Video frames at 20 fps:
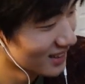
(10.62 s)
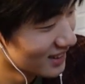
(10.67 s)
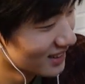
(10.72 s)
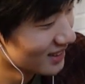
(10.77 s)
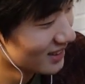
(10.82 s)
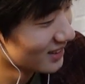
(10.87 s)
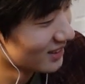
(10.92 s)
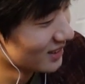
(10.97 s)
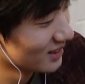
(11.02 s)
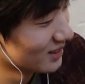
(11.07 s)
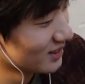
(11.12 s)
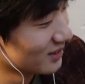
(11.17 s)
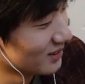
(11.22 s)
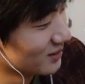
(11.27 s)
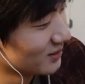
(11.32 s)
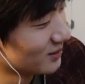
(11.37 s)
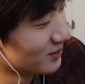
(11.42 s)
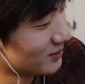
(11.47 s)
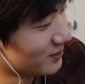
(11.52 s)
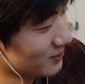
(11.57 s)

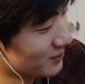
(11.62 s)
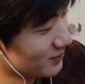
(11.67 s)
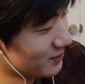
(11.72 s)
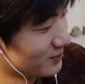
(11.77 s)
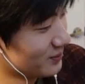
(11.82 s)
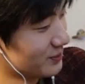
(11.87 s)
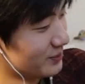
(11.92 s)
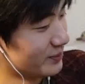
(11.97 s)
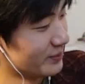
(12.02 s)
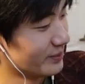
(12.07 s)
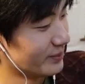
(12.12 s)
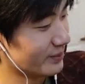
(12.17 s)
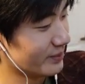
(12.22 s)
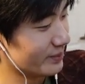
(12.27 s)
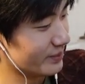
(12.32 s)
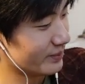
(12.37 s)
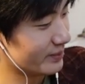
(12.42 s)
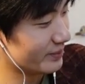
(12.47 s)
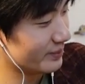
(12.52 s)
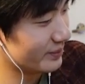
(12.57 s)

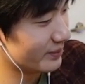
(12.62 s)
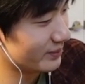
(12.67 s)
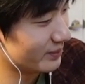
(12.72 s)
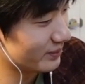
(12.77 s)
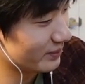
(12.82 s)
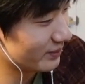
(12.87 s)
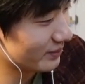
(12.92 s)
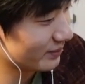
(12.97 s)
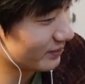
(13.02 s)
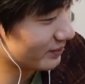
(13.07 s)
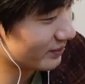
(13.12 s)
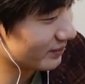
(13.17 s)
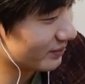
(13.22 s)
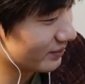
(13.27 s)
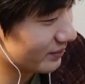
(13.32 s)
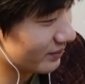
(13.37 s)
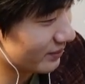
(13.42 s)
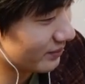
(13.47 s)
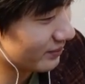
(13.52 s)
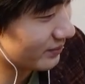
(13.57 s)

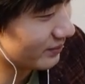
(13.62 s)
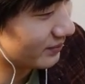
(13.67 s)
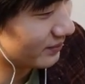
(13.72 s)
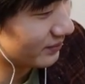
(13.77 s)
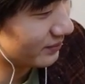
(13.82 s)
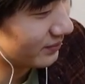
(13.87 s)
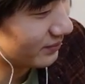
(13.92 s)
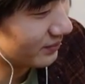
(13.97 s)
No words are spoken by the person on screen.